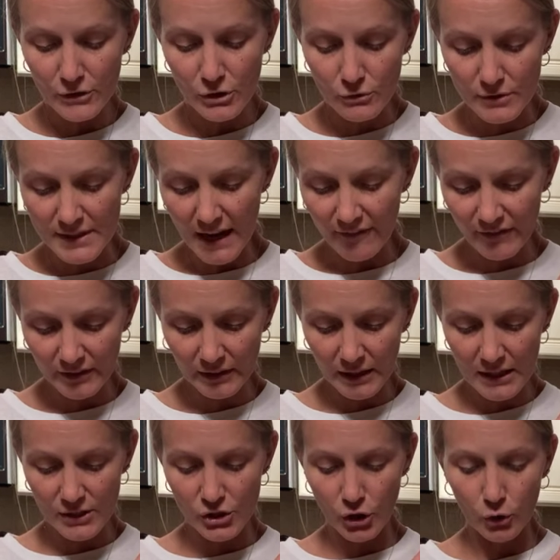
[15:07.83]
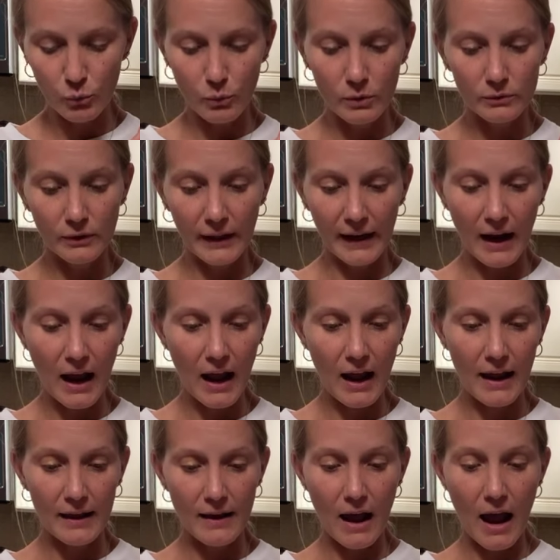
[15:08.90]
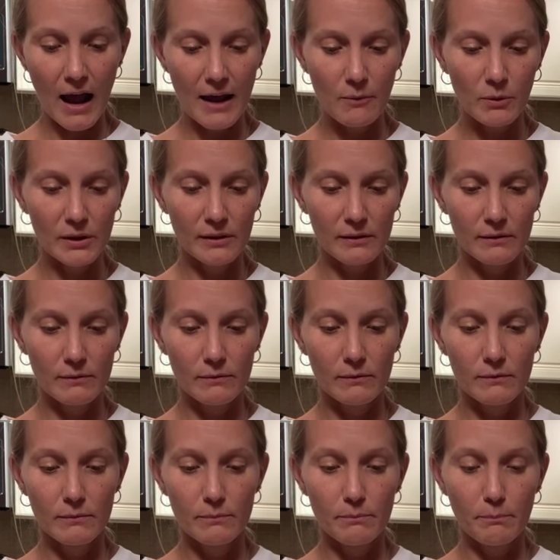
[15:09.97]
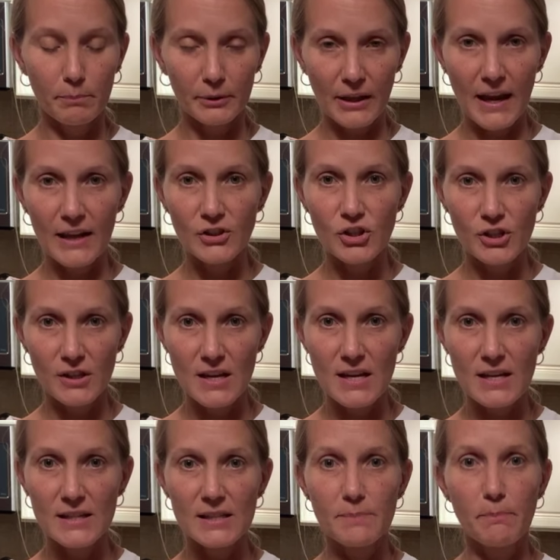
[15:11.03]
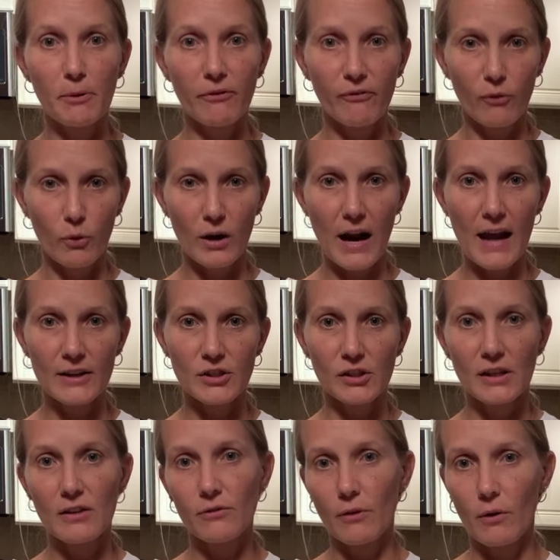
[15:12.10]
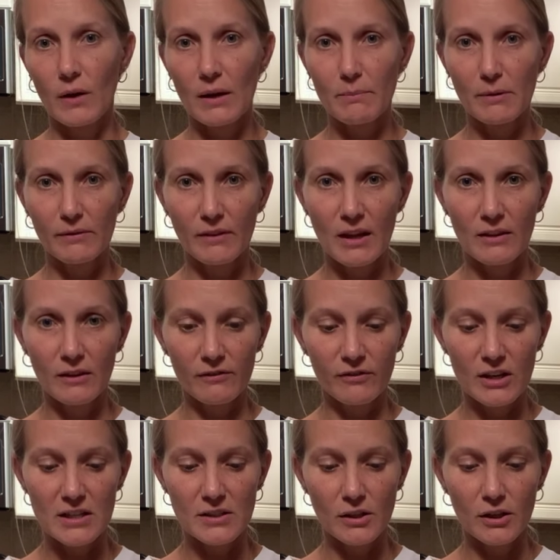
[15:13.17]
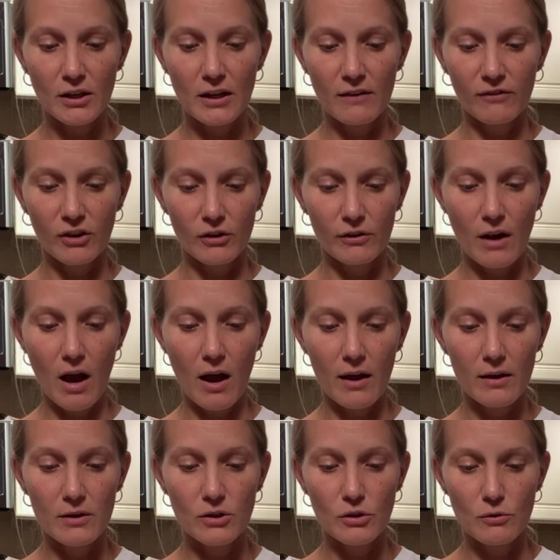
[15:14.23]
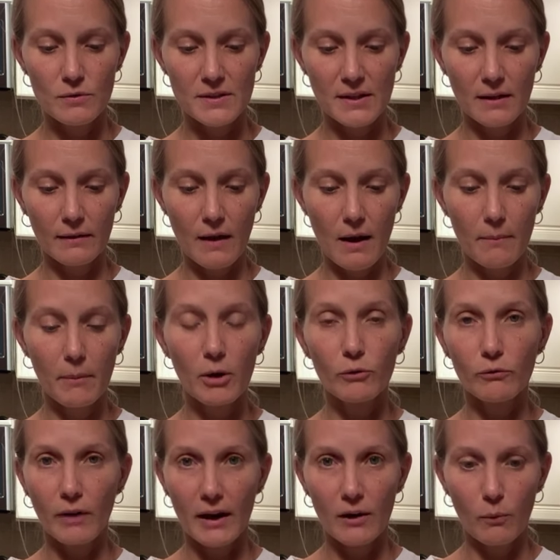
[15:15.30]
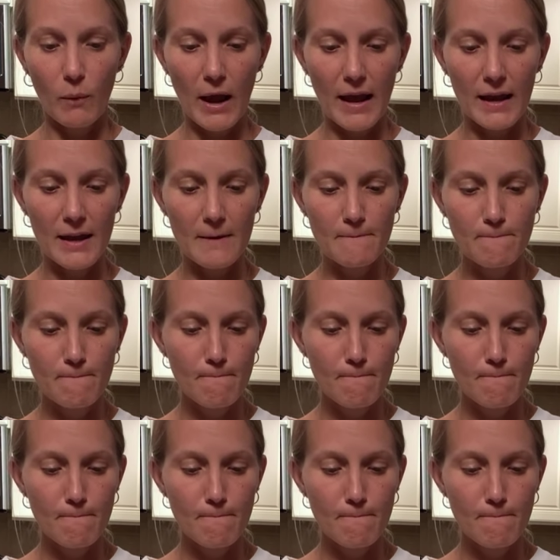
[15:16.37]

you definitely don't, like I, I would blanch these before actually throwing them in, in the freezer if you're not using them right away.